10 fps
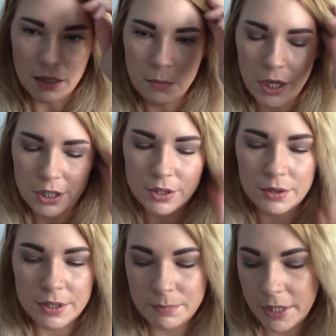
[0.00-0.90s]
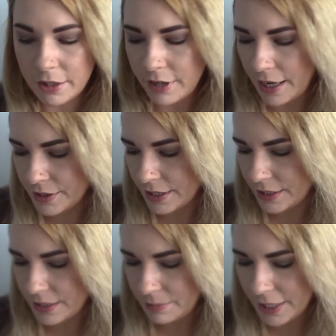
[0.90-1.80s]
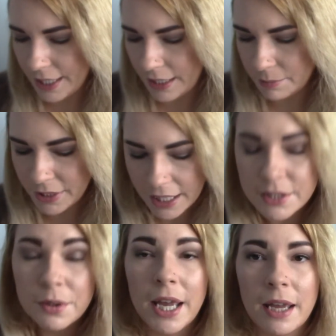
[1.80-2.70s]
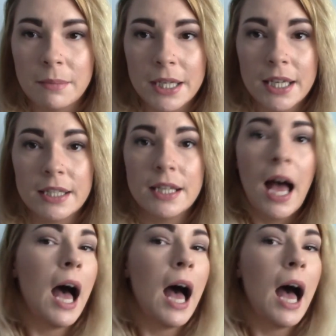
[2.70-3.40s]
in March, so it's been around since the beginning, but that's okay because